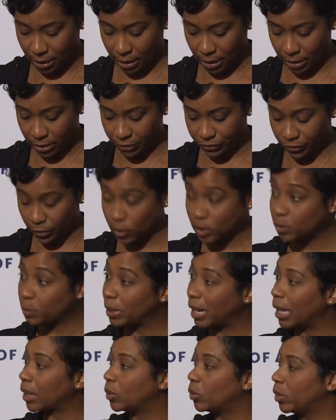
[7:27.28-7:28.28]
The first
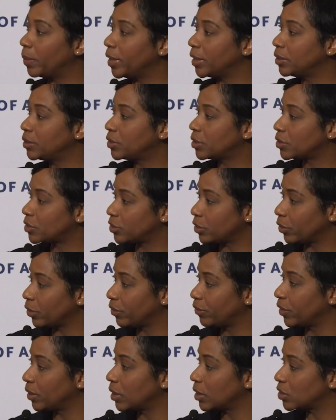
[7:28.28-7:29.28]
Black woman to
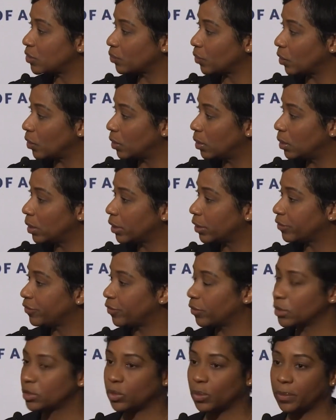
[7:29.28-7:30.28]
serve in this role and the
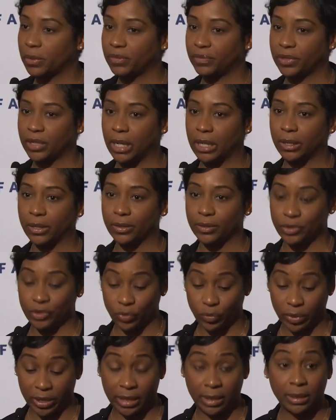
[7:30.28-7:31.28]
first woman of color to
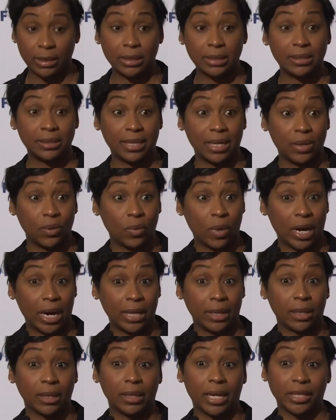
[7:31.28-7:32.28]
win
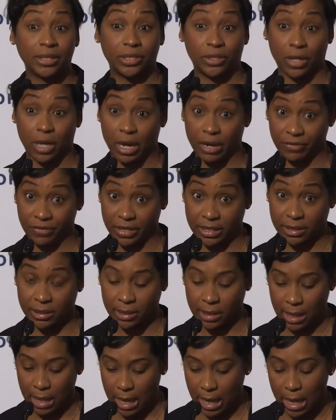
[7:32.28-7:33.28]
statewide elected office.
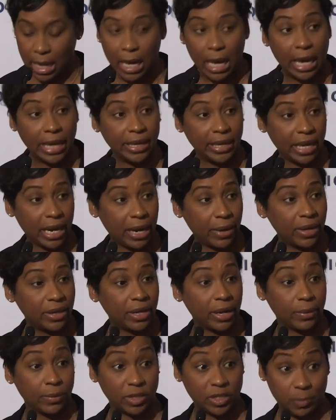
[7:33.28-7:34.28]
I carry
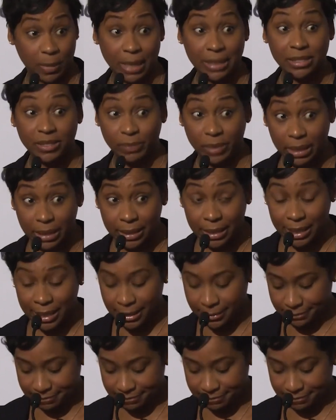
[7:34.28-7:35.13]
that responsibility.